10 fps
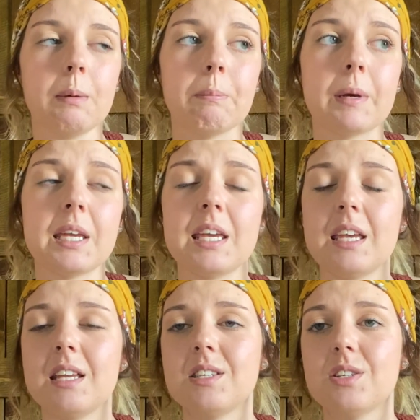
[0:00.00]
But he
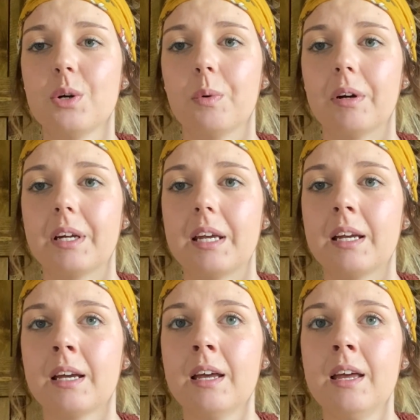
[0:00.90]
is still
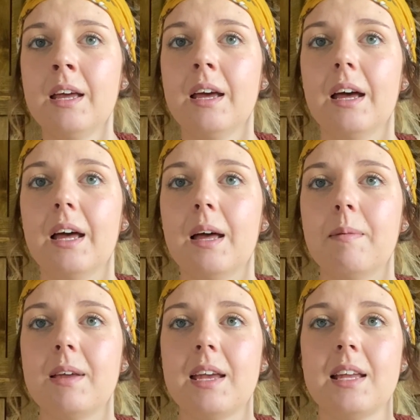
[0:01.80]
working.
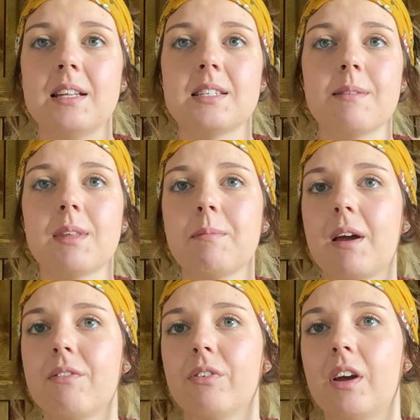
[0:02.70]
And something
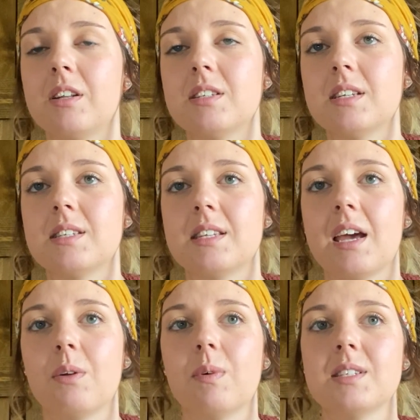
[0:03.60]
my friend
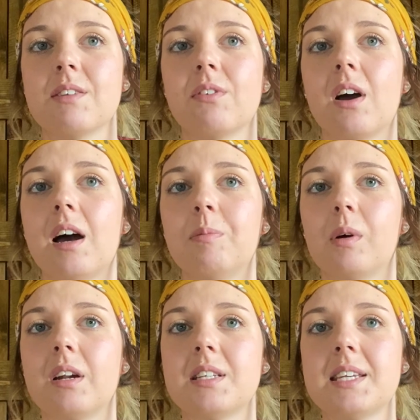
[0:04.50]
said was, if God
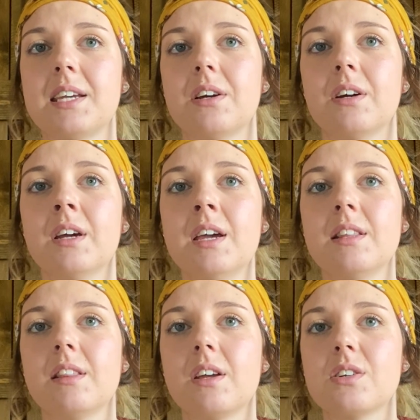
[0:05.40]
brought us here,
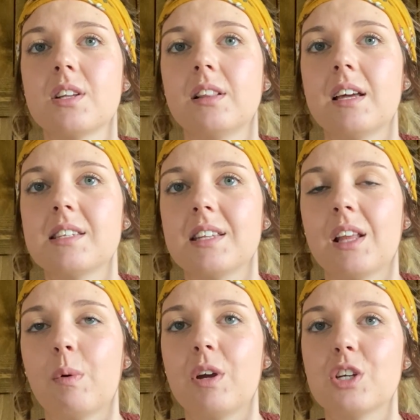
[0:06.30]
then there's a lesson
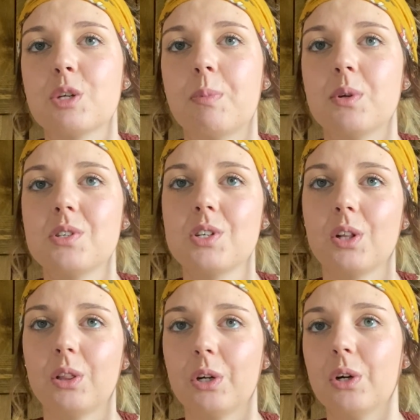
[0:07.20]
that we are supposed
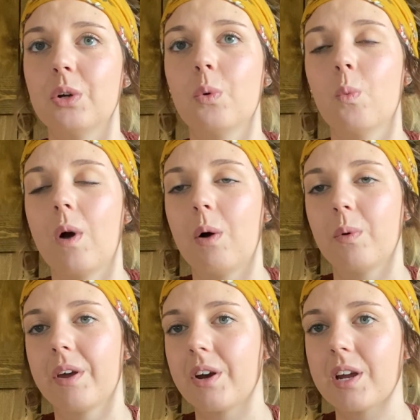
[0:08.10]
to learn while
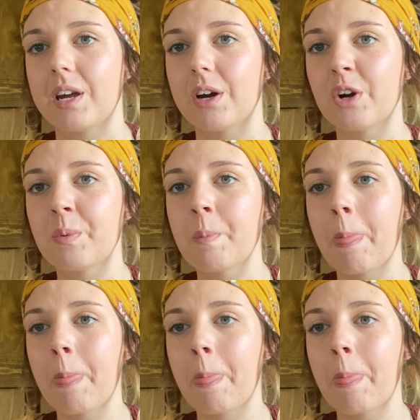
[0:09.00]
we are here.